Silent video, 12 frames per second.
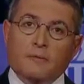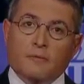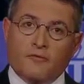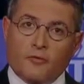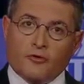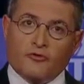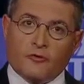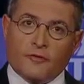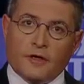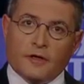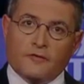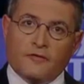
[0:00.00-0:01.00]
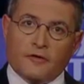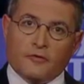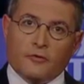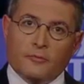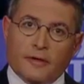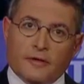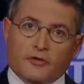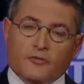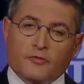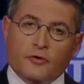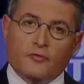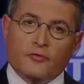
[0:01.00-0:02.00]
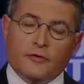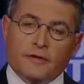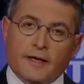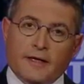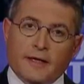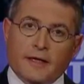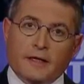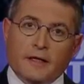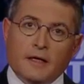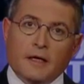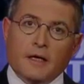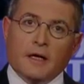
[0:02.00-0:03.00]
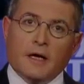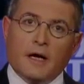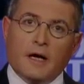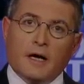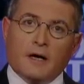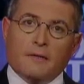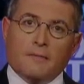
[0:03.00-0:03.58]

before serving on the federal bench for over a decade. Uh,